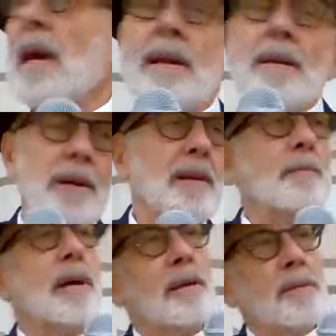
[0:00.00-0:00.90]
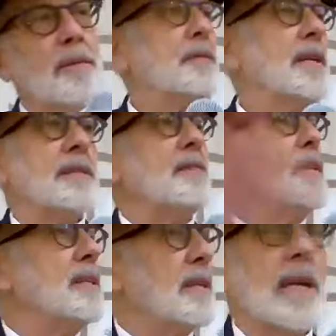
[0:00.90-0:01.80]
No, don't worry about it. We're friends.
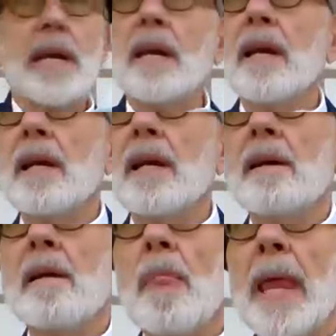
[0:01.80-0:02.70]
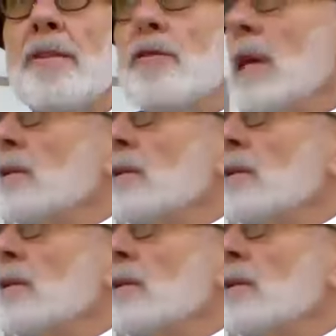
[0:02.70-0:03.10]
Everything's okay. And you